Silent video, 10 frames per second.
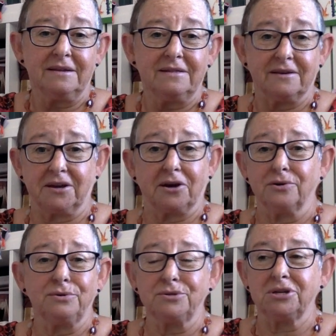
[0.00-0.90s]
that
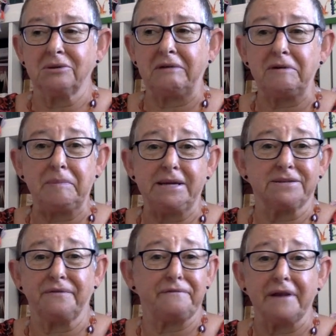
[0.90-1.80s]
goes, every piece
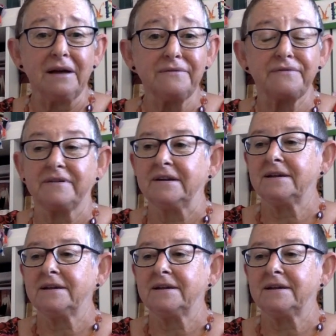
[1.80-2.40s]
of fluff,